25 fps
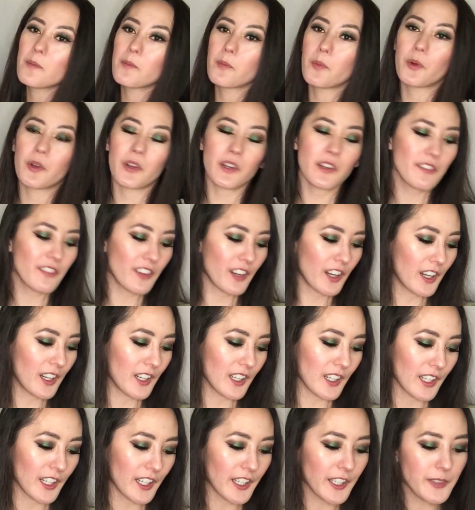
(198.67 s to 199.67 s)
more of
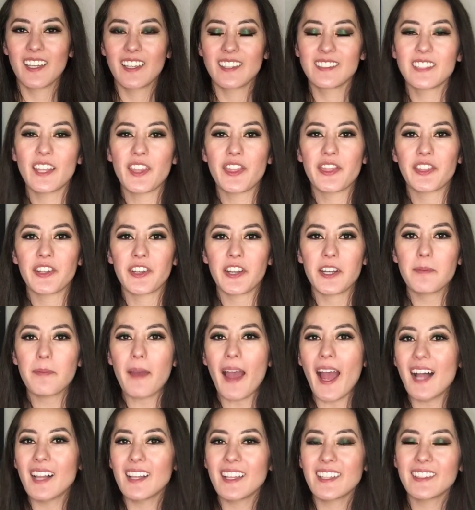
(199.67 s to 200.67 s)
her. The third
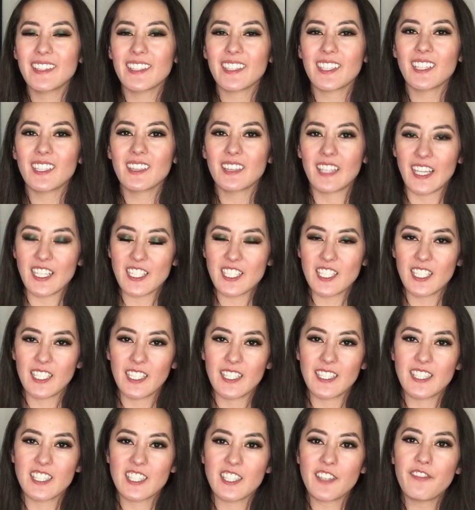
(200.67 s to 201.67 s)
palette in the collection
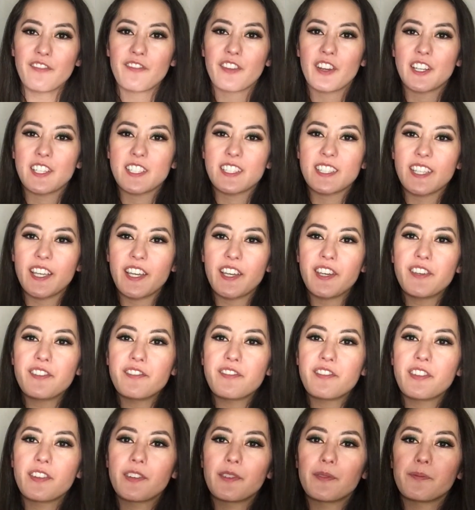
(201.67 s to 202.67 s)
is Subversive,
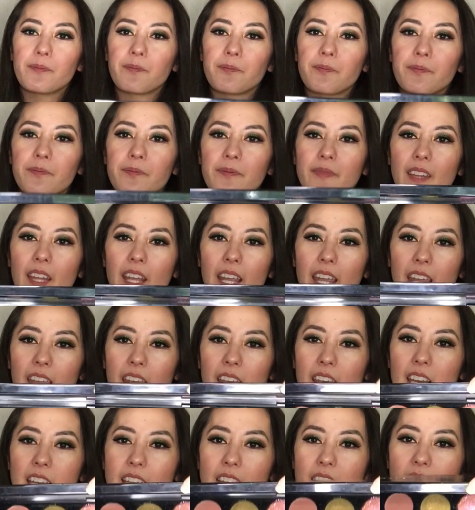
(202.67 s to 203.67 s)

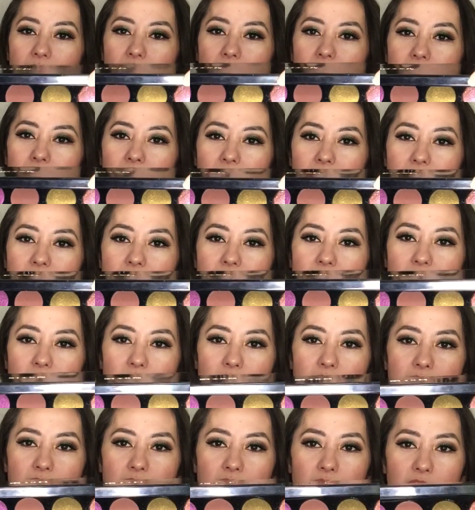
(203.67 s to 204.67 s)
and these are
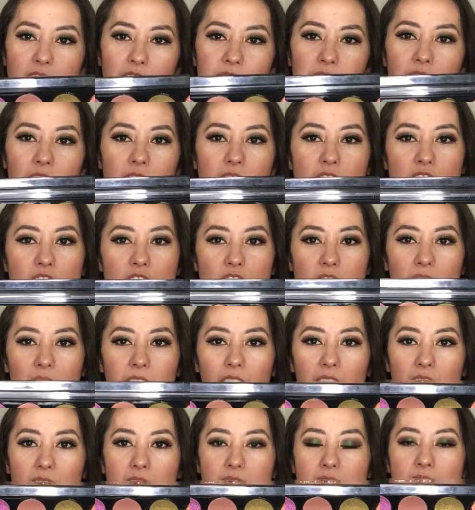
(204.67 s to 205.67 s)
such fun
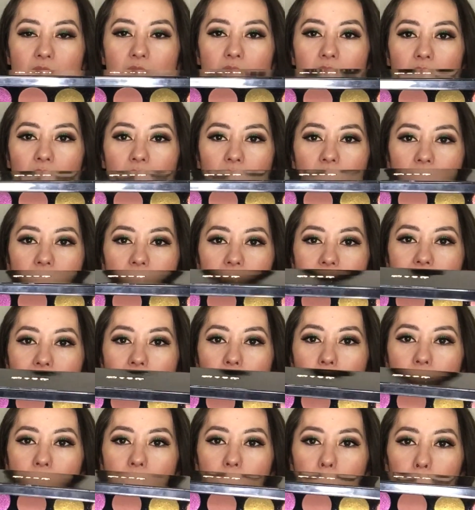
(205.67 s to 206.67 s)
shades.
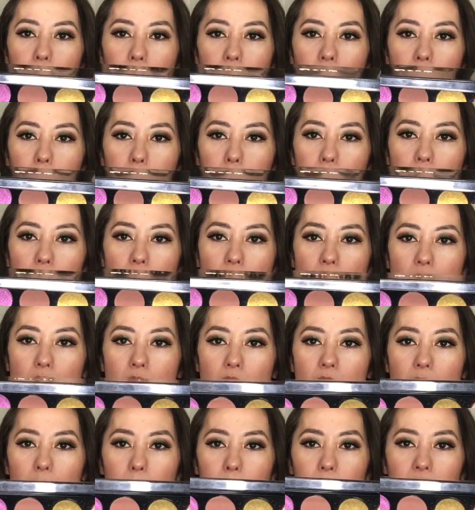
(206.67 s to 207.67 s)
Now, the purple
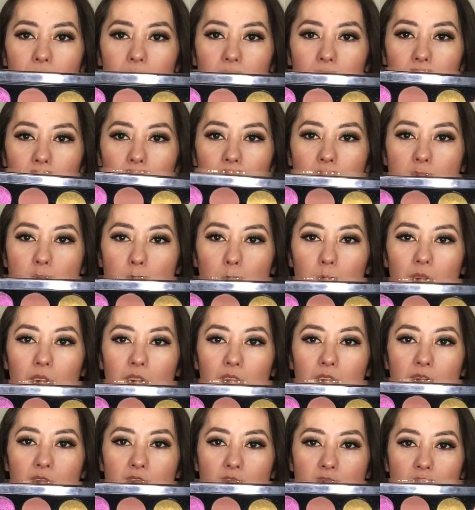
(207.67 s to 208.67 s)
up here is what
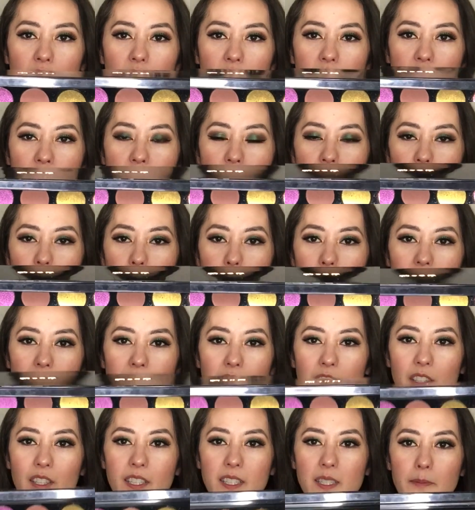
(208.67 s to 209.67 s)
initially drew me
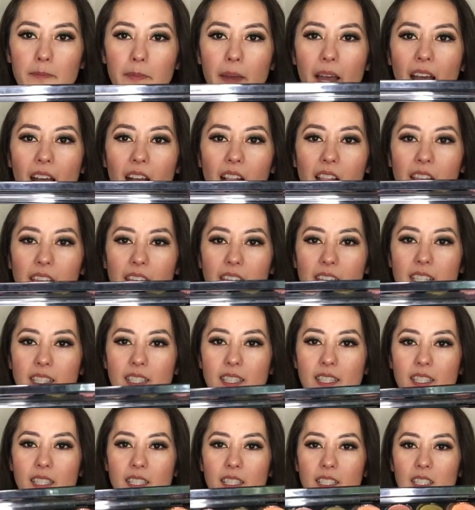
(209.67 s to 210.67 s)
to this palette.
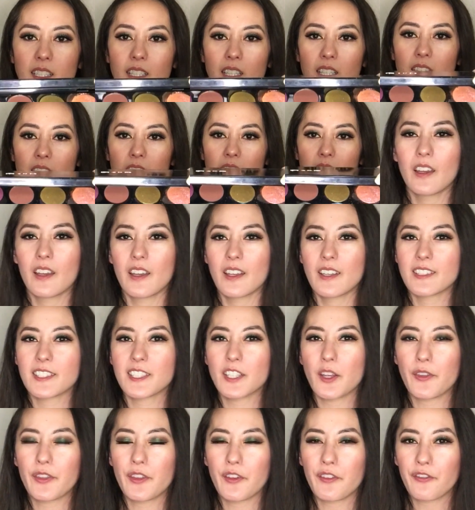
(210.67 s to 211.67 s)

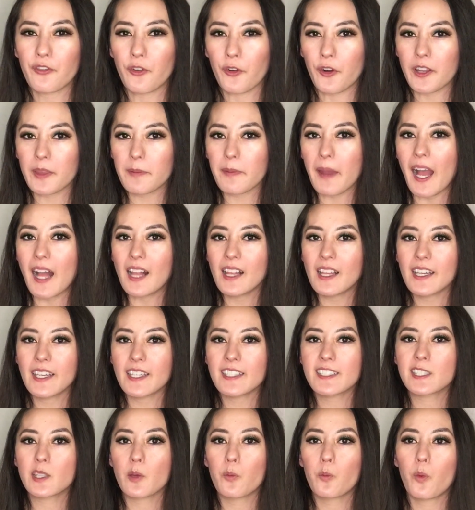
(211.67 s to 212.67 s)
So the fourth palette
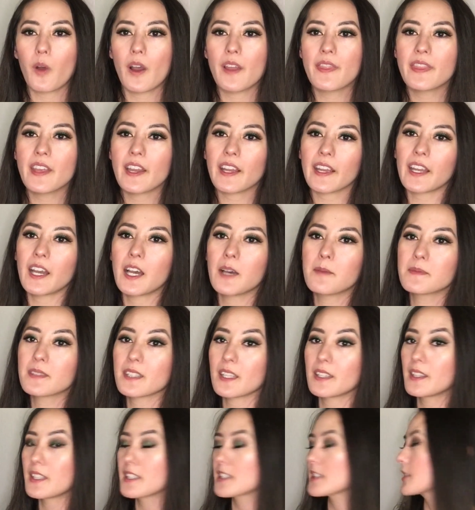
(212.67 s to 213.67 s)
is the one that comes
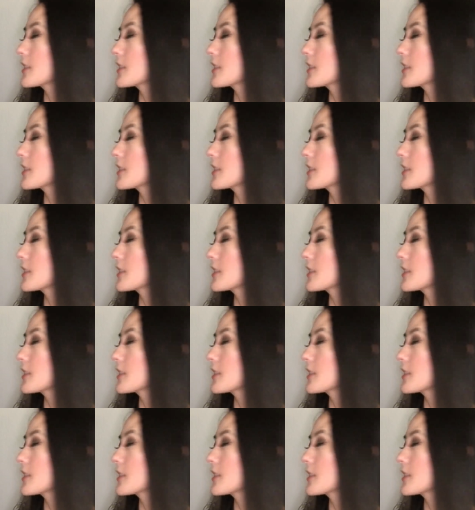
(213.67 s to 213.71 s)
in this